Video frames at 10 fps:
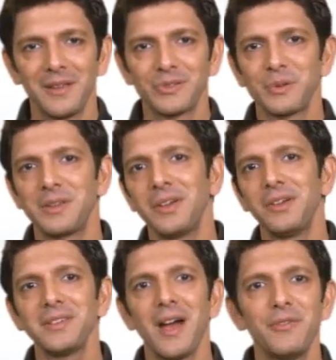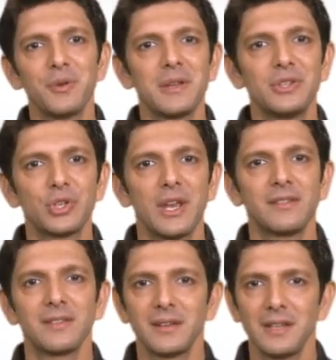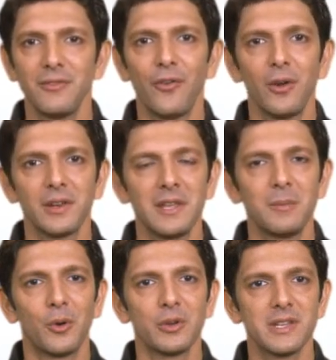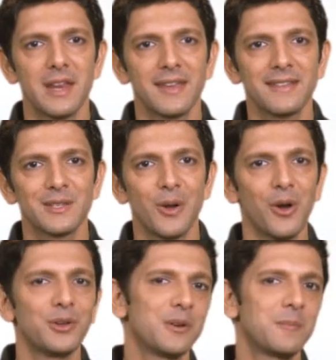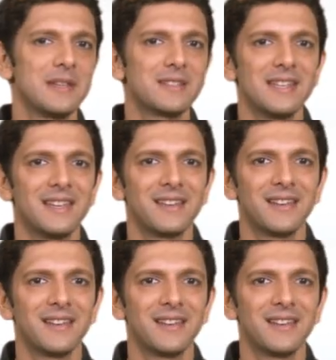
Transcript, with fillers: So here's how you can change the default keyboard settings on your P C.